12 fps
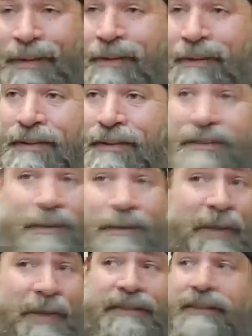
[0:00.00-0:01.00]
Just
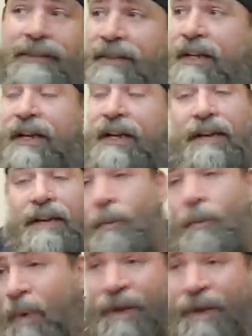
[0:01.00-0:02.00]
depends if I'm
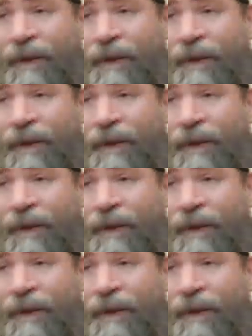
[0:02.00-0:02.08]
working,